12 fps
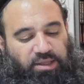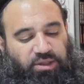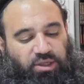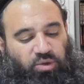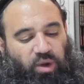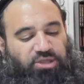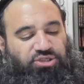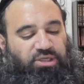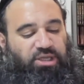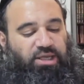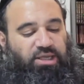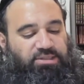the question
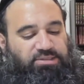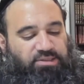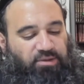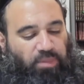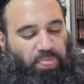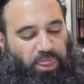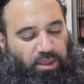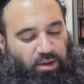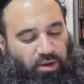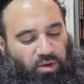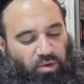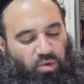is,
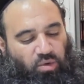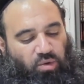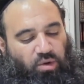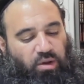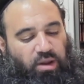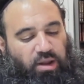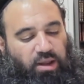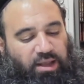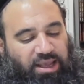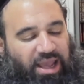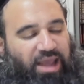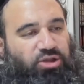
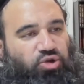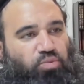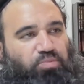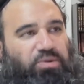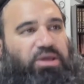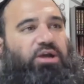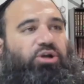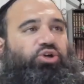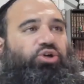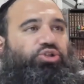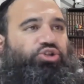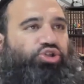can you be a
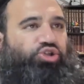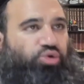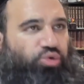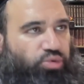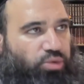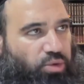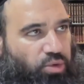good Jew